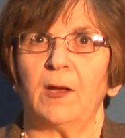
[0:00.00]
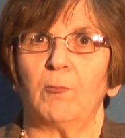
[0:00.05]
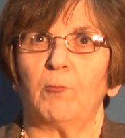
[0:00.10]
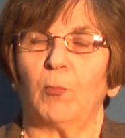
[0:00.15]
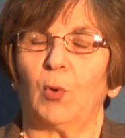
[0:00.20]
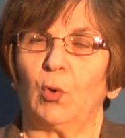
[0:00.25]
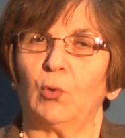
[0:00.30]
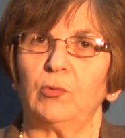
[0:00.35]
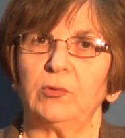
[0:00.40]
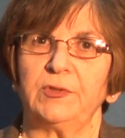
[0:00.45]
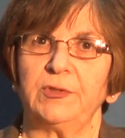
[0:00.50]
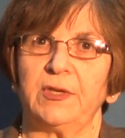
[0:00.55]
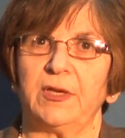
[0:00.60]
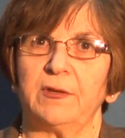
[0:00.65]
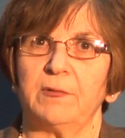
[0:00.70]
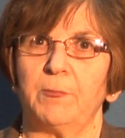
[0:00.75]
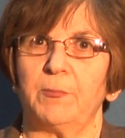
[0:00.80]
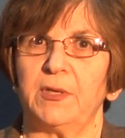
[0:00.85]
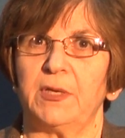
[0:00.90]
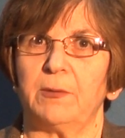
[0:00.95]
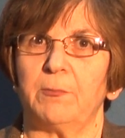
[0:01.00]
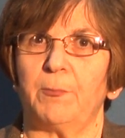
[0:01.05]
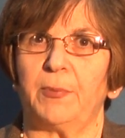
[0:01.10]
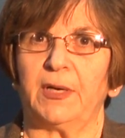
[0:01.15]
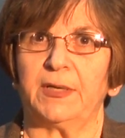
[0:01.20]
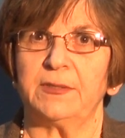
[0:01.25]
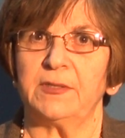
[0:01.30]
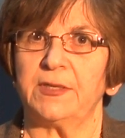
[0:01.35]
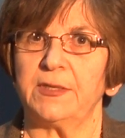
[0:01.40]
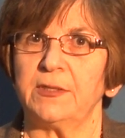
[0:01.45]
Mold can be
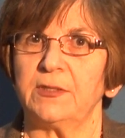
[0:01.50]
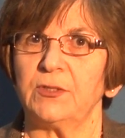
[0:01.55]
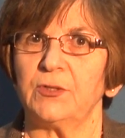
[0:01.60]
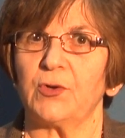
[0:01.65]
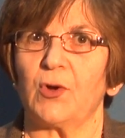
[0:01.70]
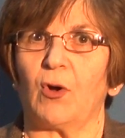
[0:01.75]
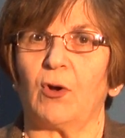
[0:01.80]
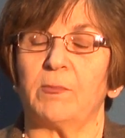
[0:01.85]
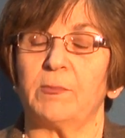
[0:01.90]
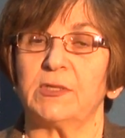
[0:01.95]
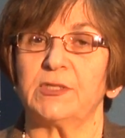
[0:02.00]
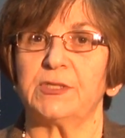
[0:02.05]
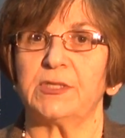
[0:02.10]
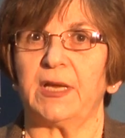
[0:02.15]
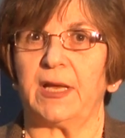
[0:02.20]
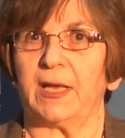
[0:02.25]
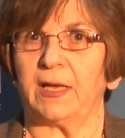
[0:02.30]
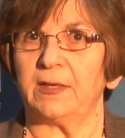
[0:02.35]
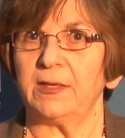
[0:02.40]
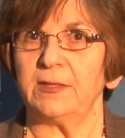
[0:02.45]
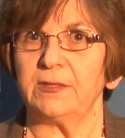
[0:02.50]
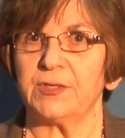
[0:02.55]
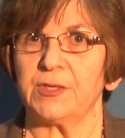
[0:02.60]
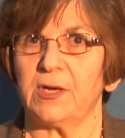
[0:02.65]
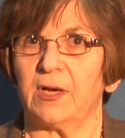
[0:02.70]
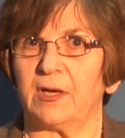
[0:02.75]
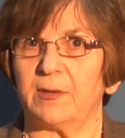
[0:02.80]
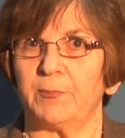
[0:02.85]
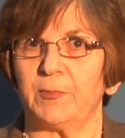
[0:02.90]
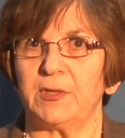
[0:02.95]
abundant almost any
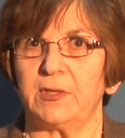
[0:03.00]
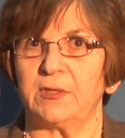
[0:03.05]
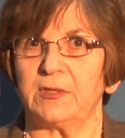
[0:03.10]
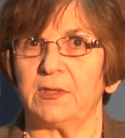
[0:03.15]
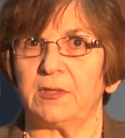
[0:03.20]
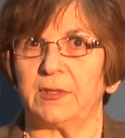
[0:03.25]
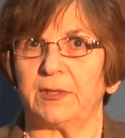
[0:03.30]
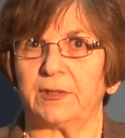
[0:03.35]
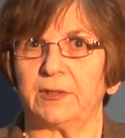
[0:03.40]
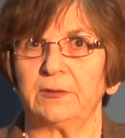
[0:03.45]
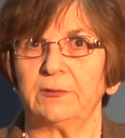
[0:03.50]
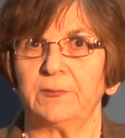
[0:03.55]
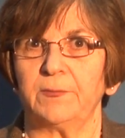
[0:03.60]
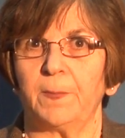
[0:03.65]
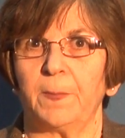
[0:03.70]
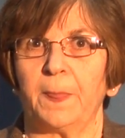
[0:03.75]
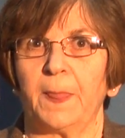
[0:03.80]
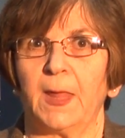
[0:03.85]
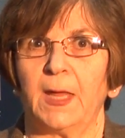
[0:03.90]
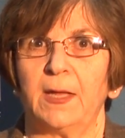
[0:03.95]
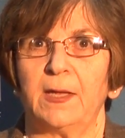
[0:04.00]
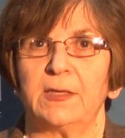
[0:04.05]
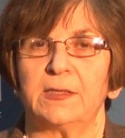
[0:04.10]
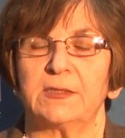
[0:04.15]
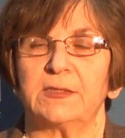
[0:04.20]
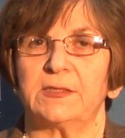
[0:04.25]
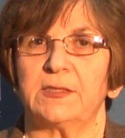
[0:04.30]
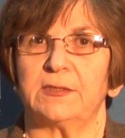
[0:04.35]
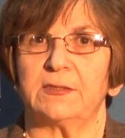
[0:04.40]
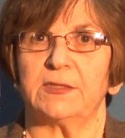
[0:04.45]
time of the year,
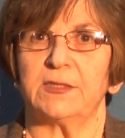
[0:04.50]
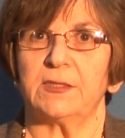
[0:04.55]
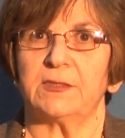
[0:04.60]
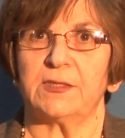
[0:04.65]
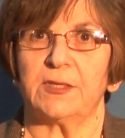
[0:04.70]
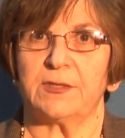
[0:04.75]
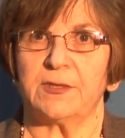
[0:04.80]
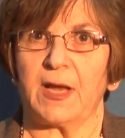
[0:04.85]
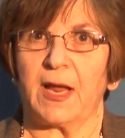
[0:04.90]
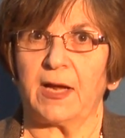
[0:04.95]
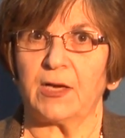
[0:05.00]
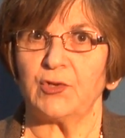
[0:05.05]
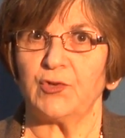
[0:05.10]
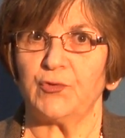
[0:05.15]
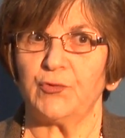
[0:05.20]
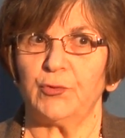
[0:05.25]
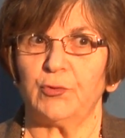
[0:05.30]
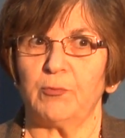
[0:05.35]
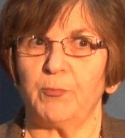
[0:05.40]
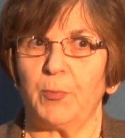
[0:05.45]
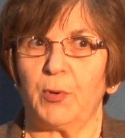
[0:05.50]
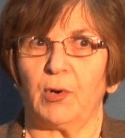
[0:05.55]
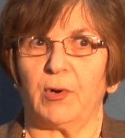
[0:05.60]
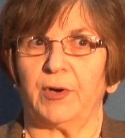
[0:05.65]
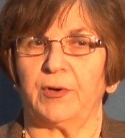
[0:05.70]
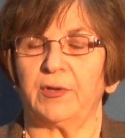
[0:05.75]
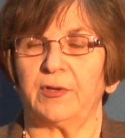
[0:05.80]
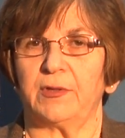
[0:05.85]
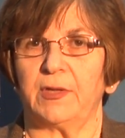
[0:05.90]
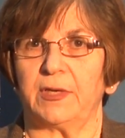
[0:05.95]
since it's a natural
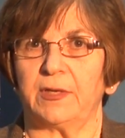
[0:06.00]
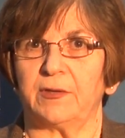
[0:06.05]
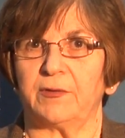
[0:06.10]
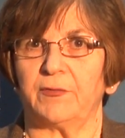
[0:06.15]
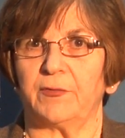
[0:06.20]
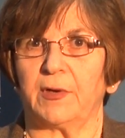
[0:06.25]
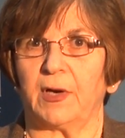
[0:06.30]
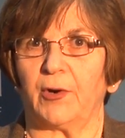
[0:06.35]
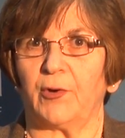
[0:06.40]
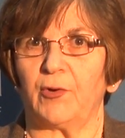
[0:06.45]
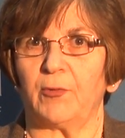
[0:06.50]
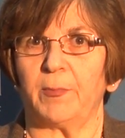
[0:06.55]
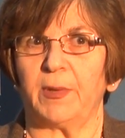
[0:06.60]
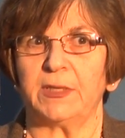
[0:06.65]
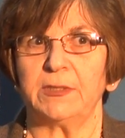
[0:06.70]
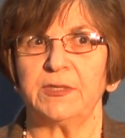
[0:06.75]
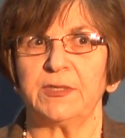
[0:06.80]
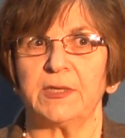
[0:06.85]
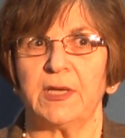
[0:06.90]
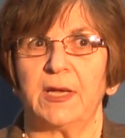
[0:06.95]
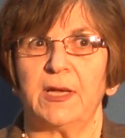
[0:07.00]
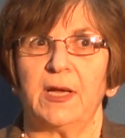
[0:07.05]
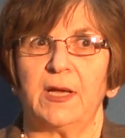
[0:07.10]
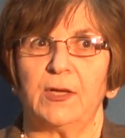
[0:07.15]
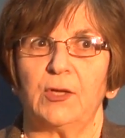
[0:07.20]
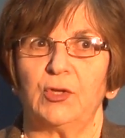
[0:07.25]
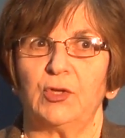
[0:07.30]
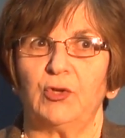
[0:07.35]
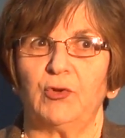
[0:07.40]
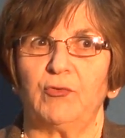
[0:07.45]
part of the environment.
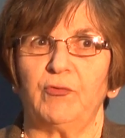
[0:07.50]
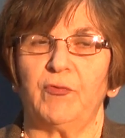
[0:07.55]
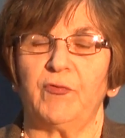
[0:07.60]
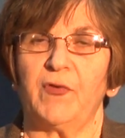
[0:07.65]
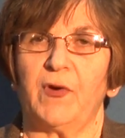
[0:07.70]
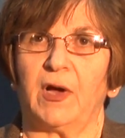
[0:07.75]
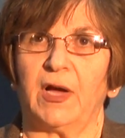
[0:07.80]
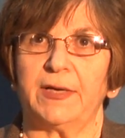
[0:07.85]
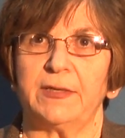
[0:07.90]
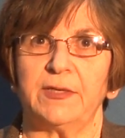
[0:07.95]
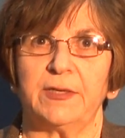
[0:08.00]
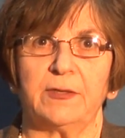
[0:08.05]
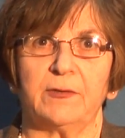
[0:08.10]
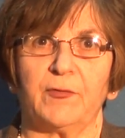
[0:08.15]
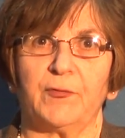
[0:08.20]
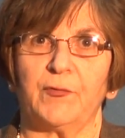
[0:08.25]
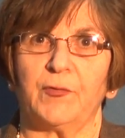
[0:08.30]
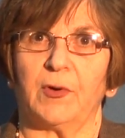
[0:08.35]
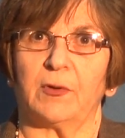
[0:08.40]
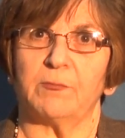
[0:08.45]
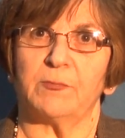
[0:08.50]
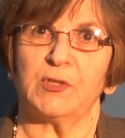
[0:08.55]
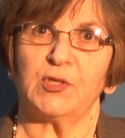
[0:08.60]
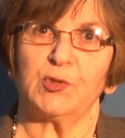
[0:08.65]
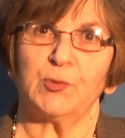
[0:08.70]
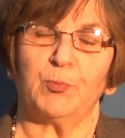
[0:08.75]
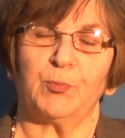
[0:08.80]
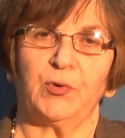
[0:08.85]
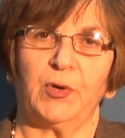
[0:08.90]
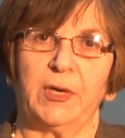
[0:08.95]
You find it from
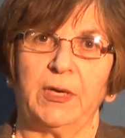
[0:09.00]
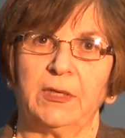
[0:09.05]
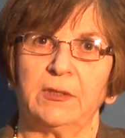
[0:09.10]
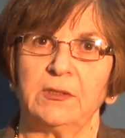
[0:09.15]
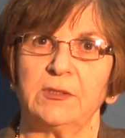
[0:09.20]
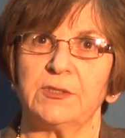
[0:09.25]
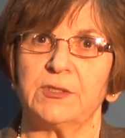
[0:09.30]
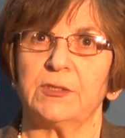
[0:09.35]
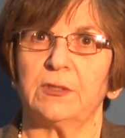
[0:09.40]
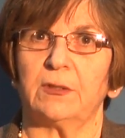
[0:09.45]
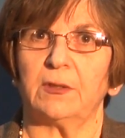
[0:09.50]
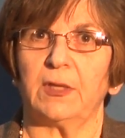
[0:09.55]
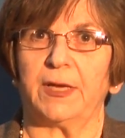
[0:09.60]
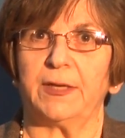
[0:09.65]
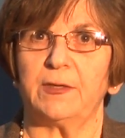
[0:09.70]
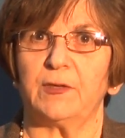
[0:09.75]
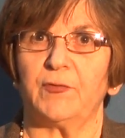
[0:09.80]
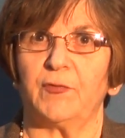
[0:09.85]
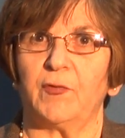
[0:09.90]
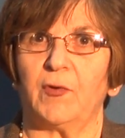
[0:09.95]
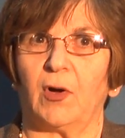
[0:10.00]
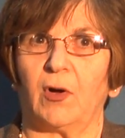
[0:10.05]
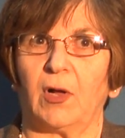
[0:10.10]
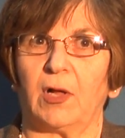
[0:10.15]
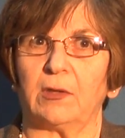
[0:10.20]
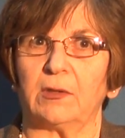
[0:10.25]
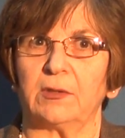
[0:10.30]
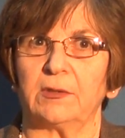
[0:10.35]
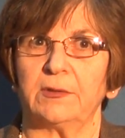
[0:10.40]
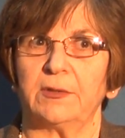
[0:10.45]
spring to late
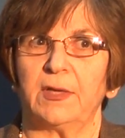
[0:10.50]
fall.